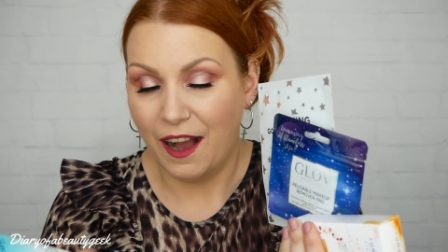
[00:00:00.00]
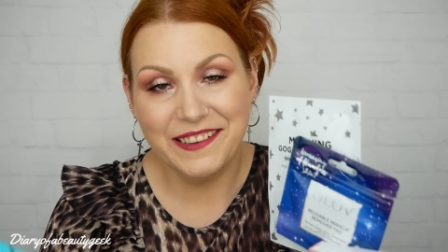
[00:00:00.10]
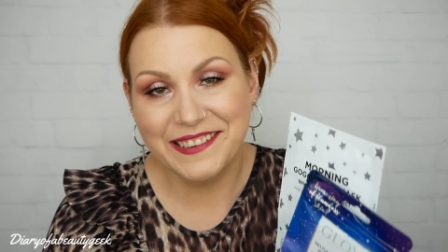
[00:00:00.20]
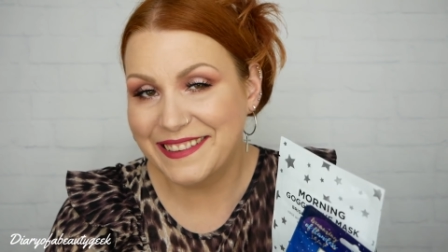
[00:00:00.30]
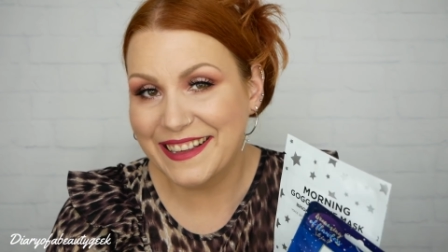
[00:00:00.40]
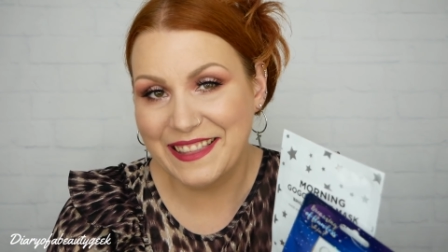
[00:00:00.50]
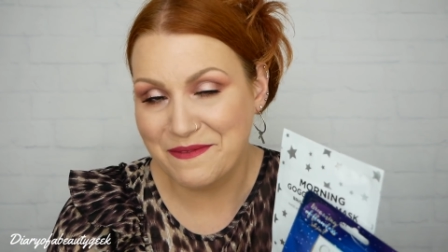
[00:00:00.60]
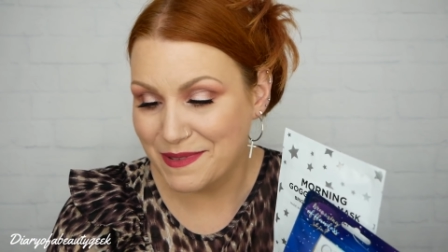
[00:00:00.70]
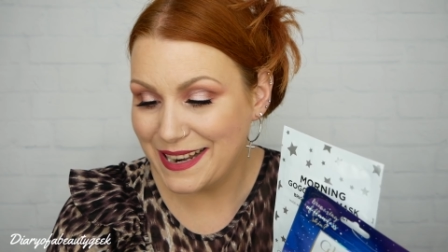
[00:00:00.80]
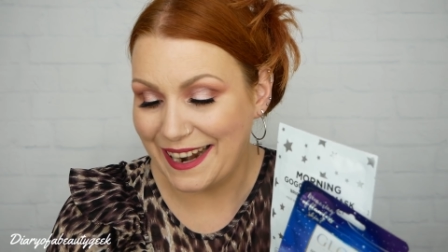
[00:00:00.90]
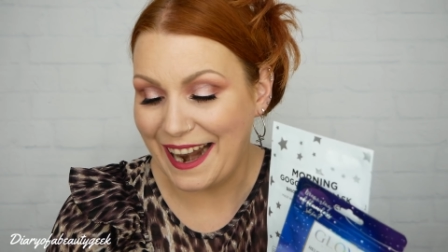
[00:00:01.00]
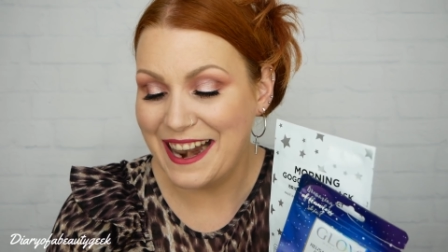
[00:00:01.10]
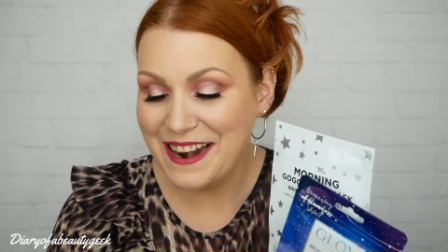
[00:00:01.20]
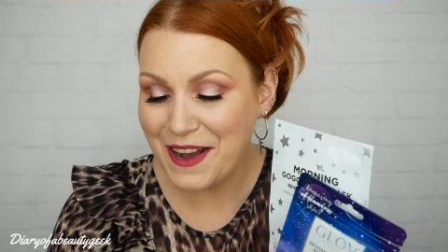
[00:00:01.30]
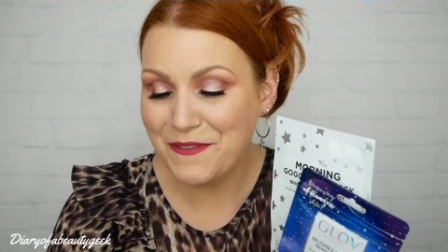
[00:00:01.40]
I just think they're brilliant.
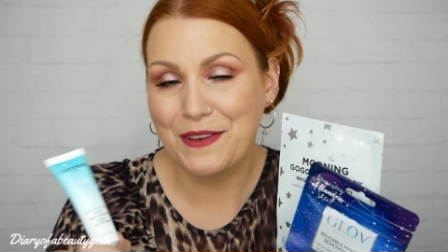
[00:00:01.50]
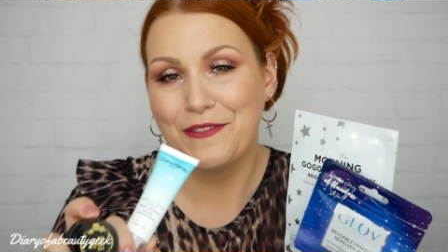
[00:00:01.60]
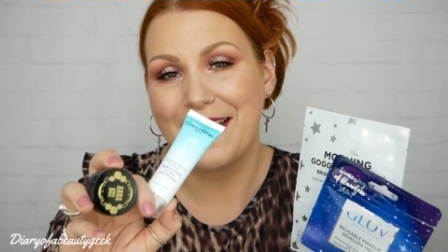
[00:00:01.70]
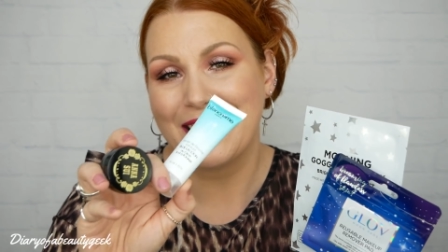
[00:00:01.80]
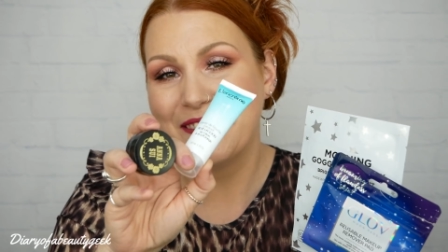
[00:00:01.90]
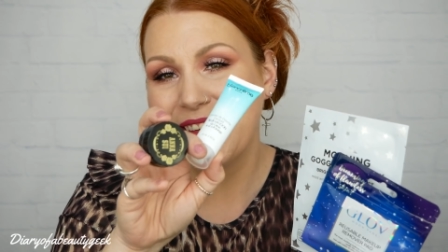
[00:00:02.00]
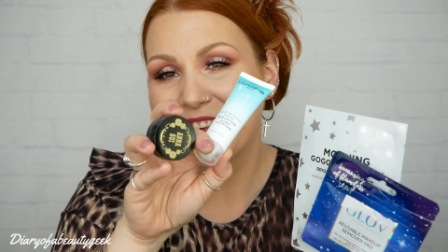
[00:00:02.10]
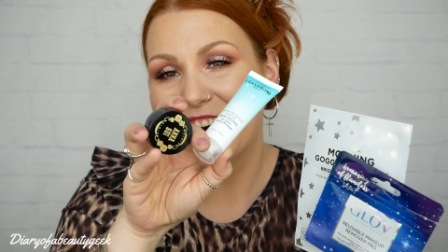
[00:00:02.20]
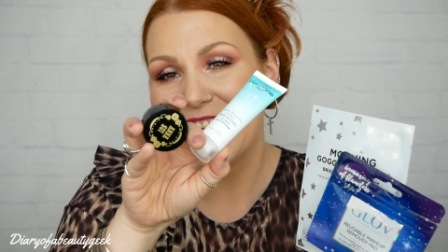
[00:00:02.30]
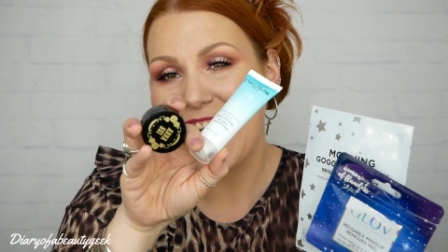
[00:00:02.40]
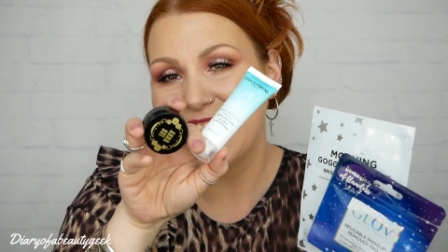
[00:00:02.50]
I love the fact that we've got an